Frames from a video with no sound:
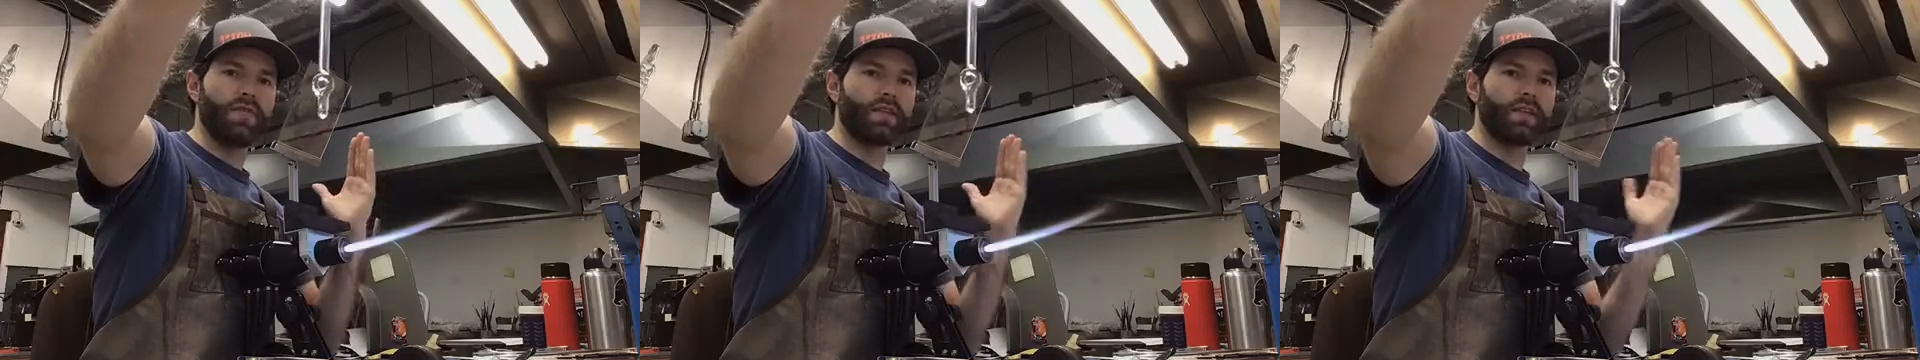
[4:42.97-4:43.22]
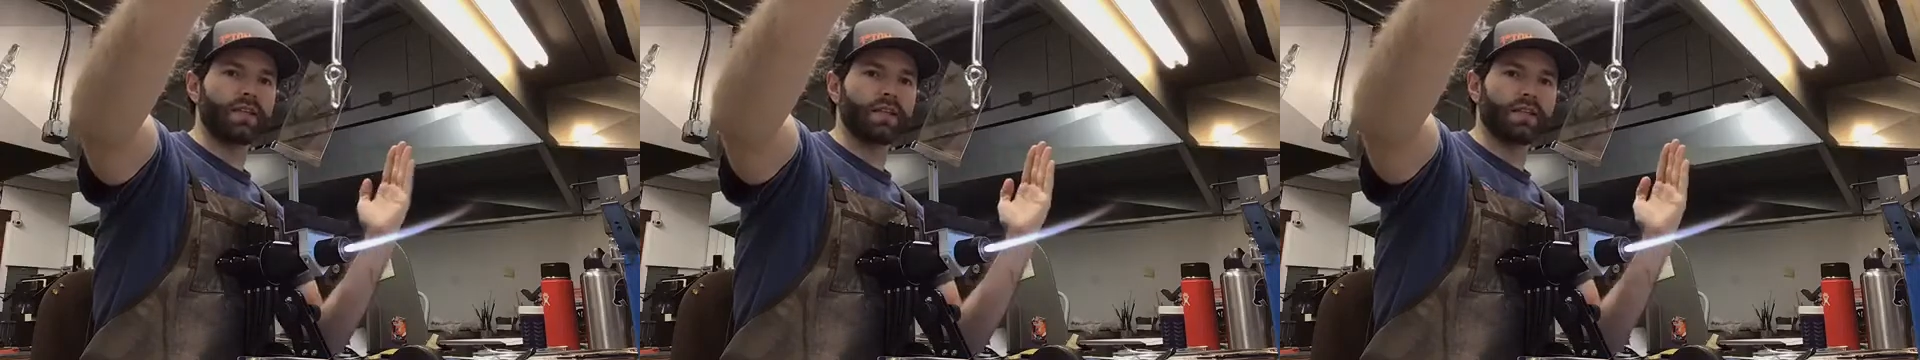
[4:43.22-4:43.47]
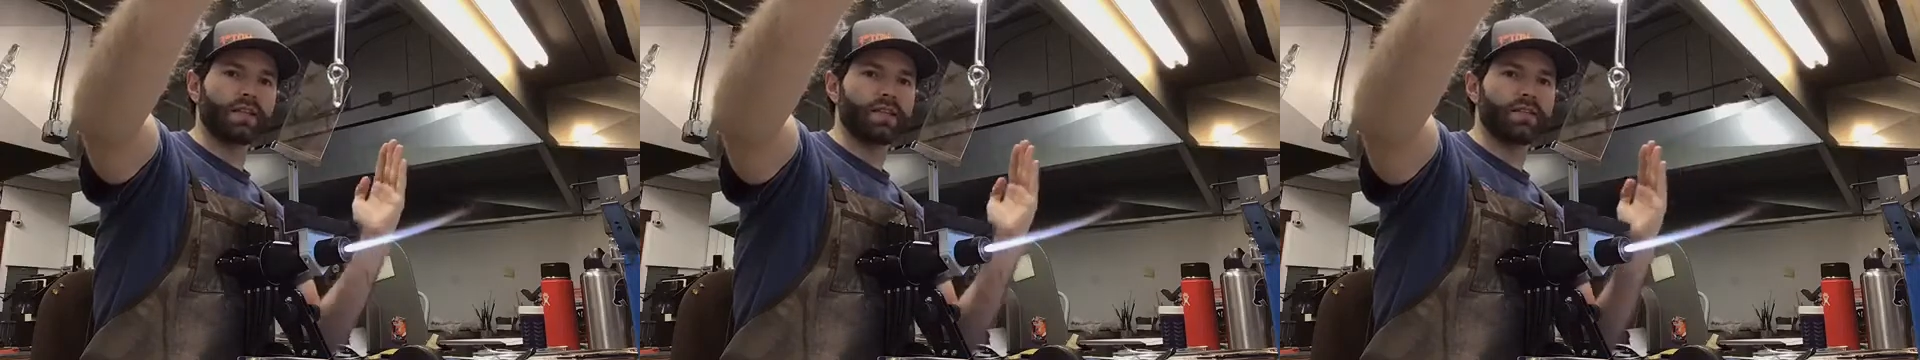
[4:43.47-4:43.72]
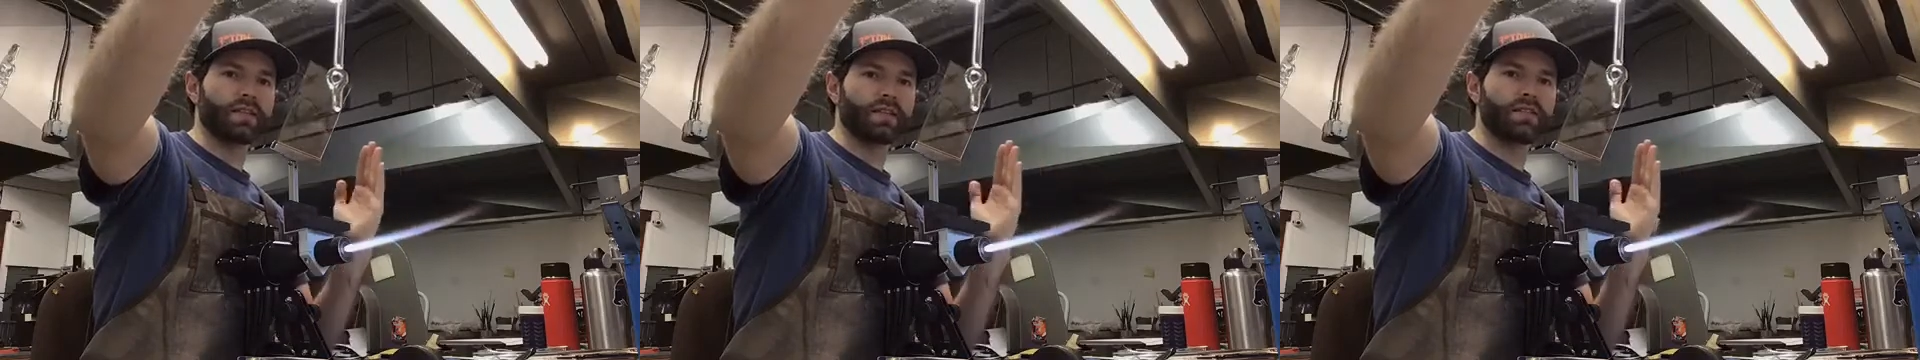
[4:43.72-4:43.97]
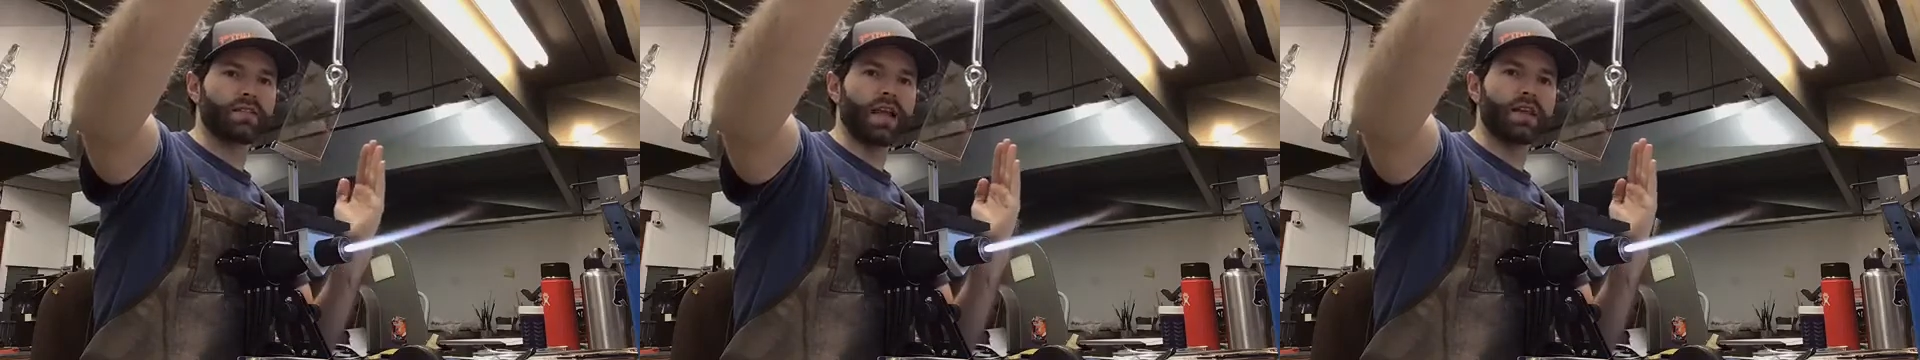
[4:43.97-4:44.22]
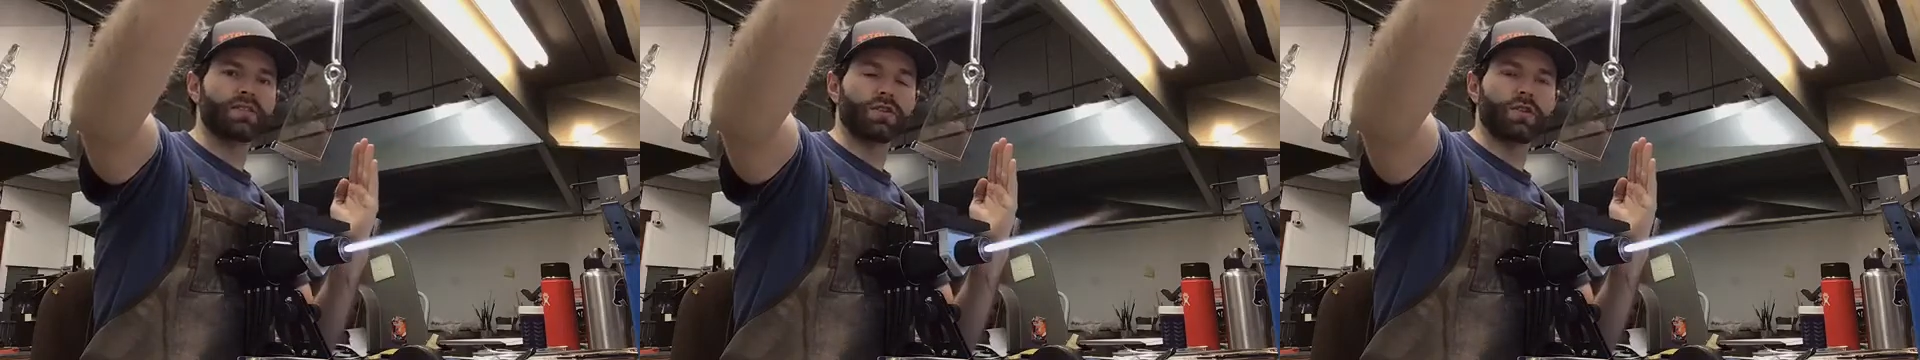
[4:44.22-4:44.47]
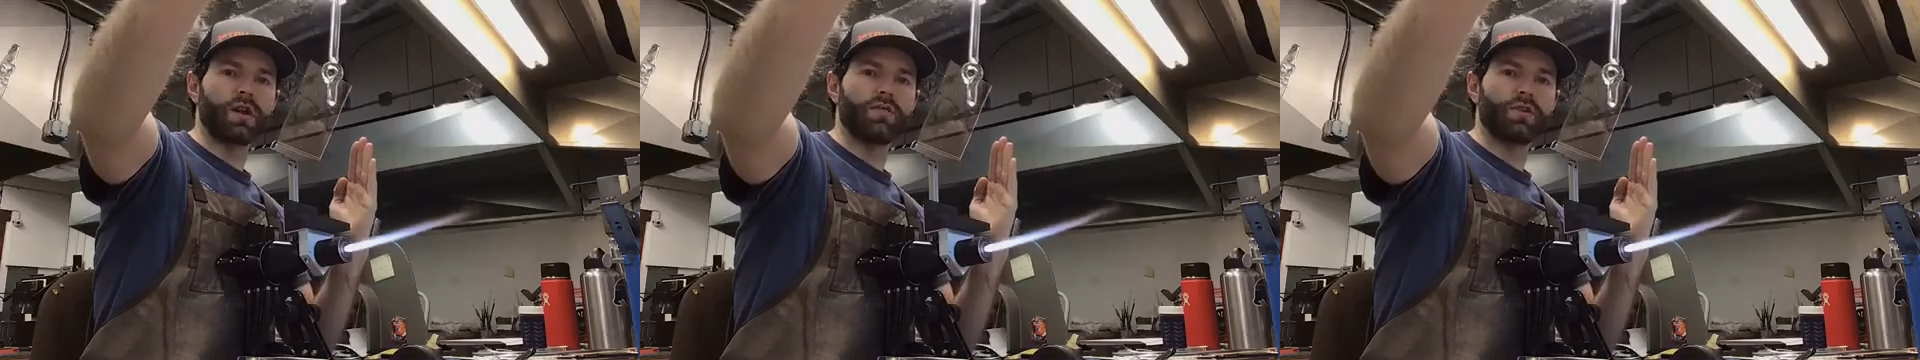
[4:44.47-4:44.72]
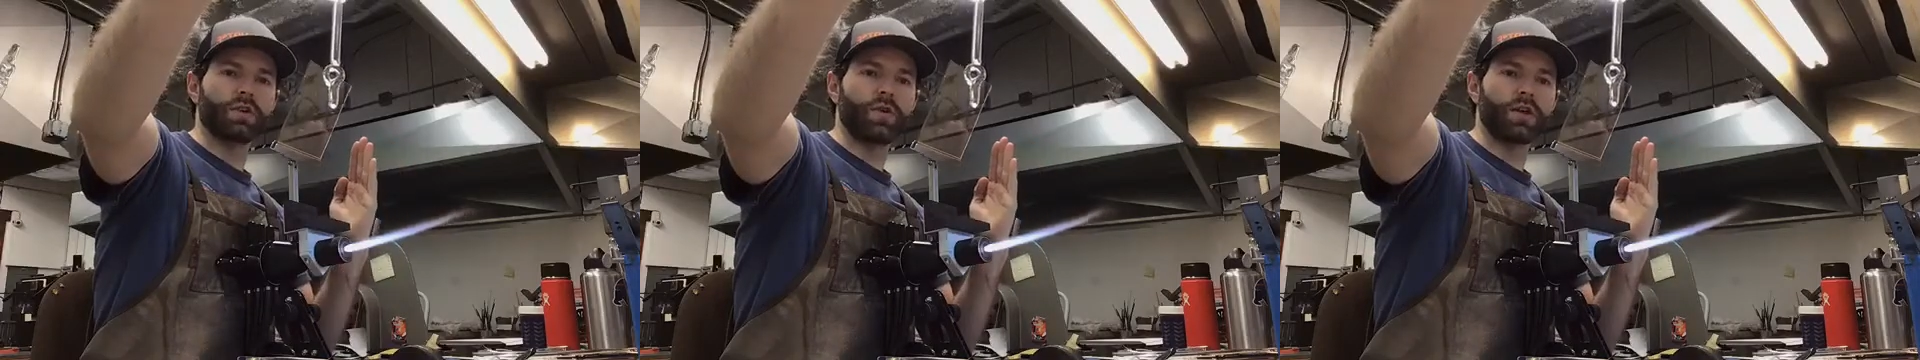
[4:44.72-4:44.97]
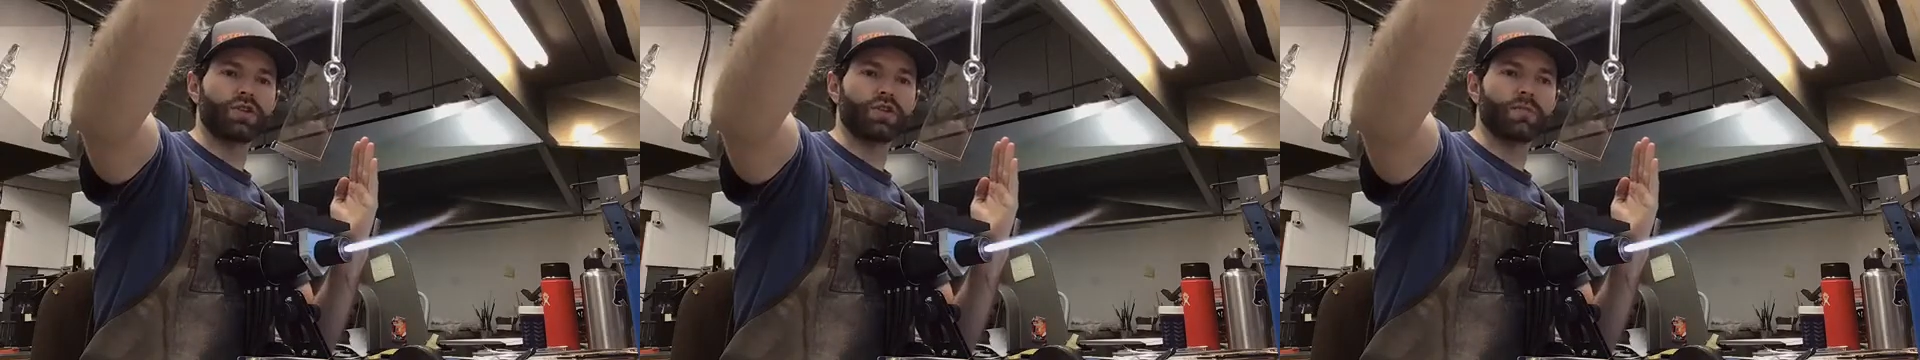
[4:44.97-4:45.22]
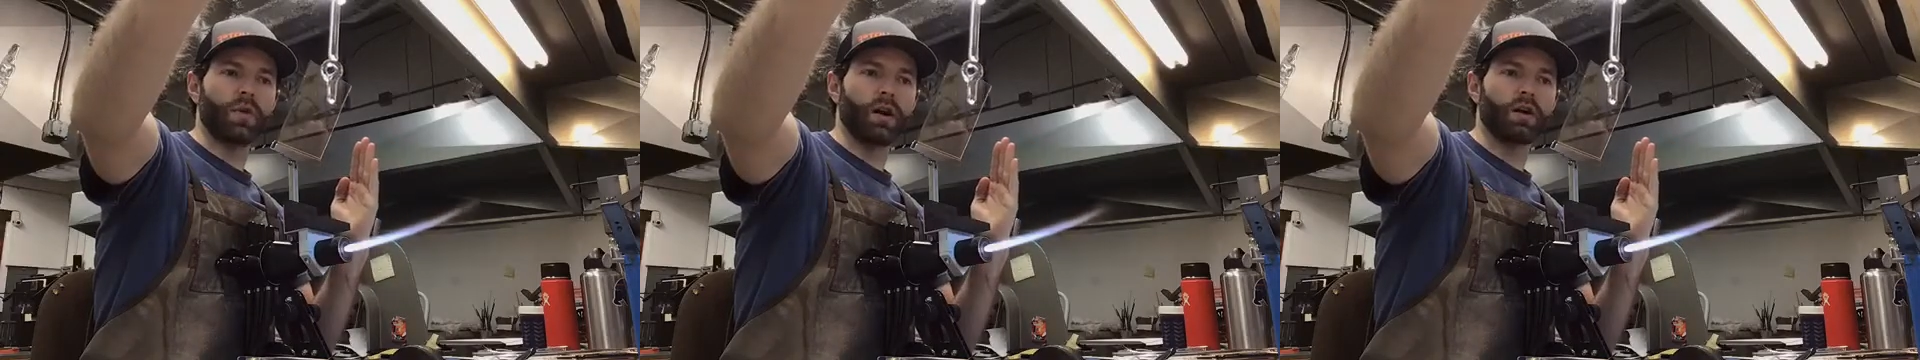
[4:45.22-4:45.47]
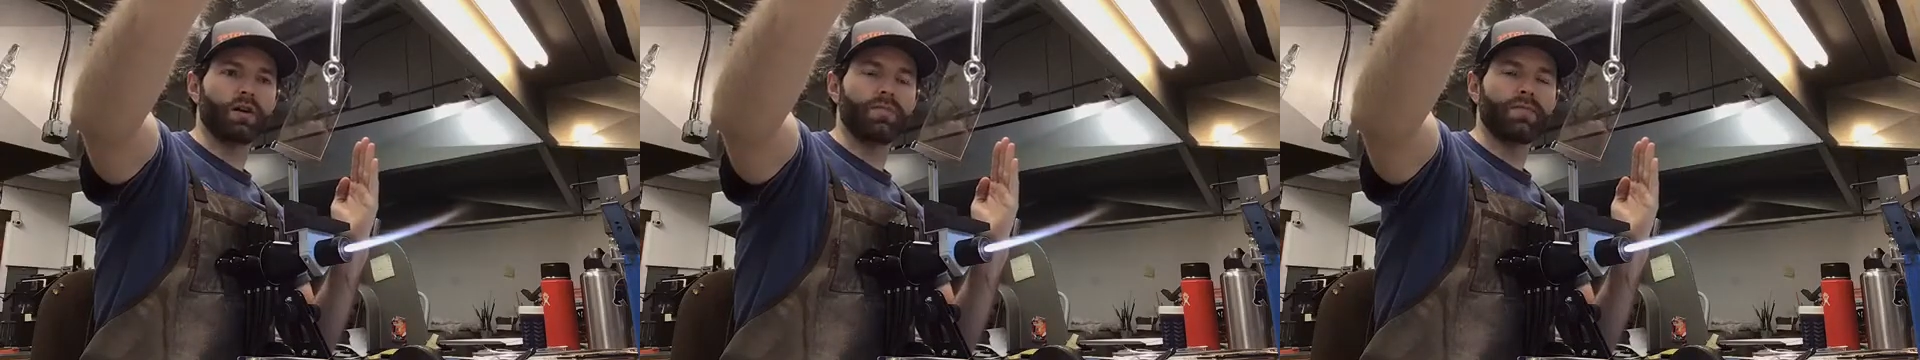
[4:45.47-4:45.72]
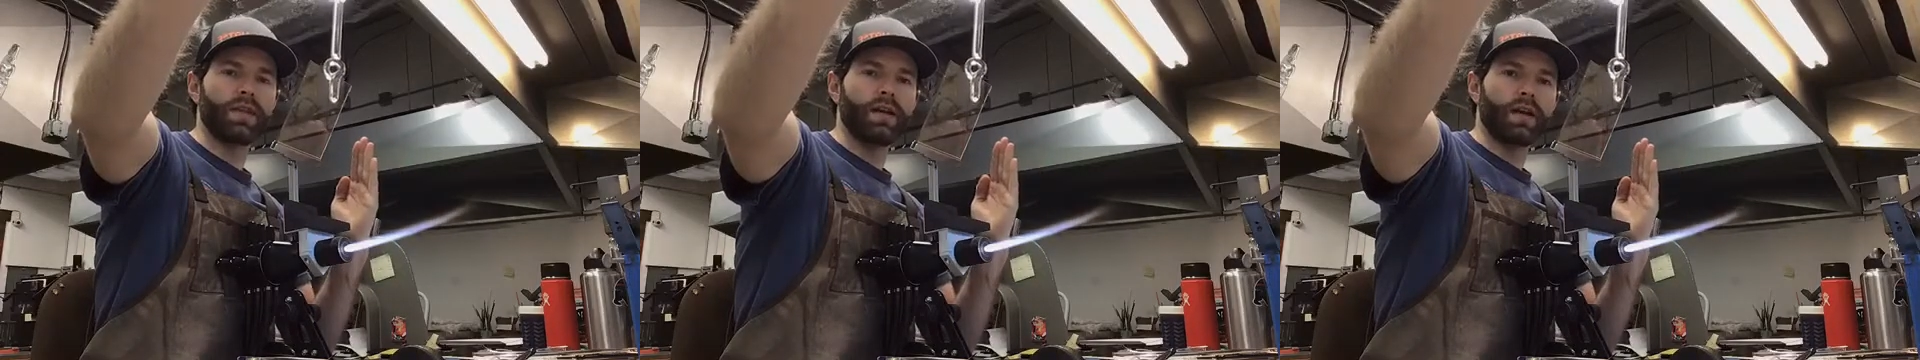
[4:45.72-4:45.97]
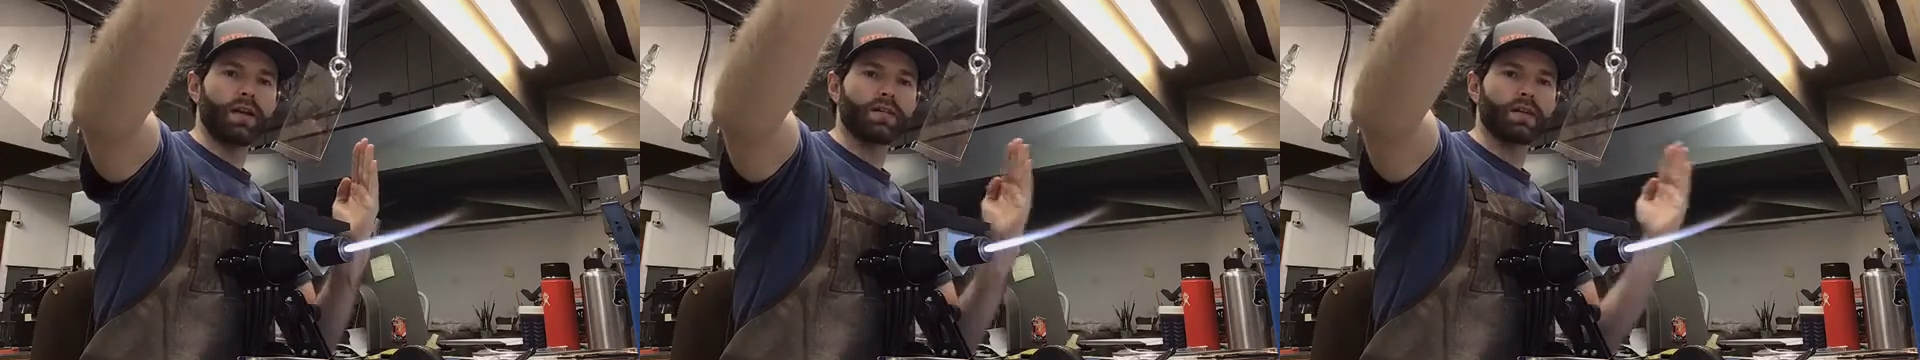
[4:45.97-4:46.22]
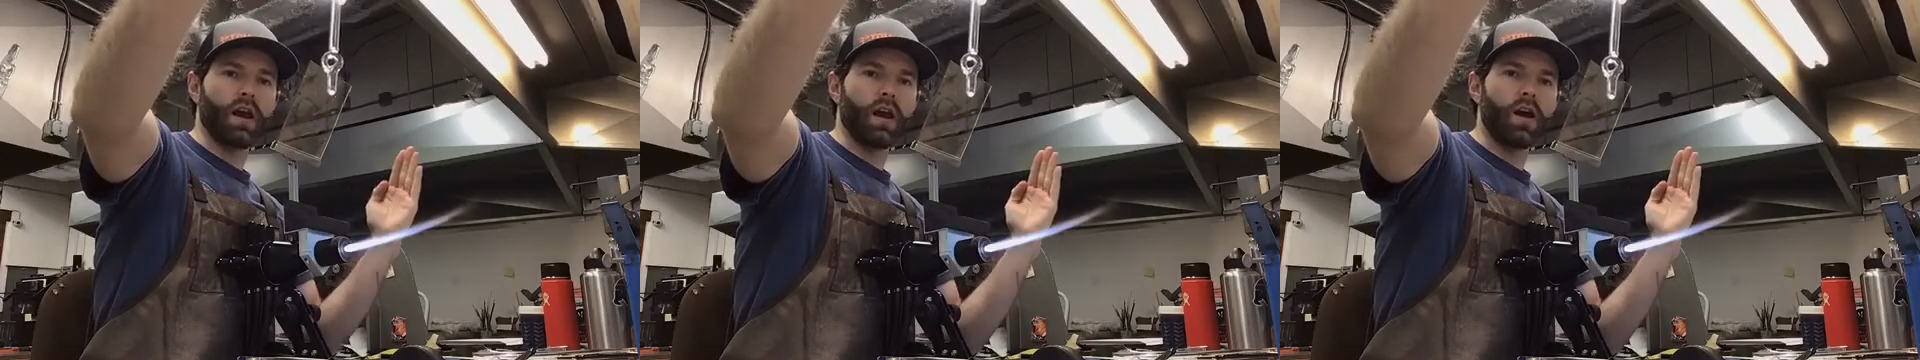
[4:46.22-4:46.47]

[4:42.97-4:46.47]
down is definitely at least at the center of your question mark.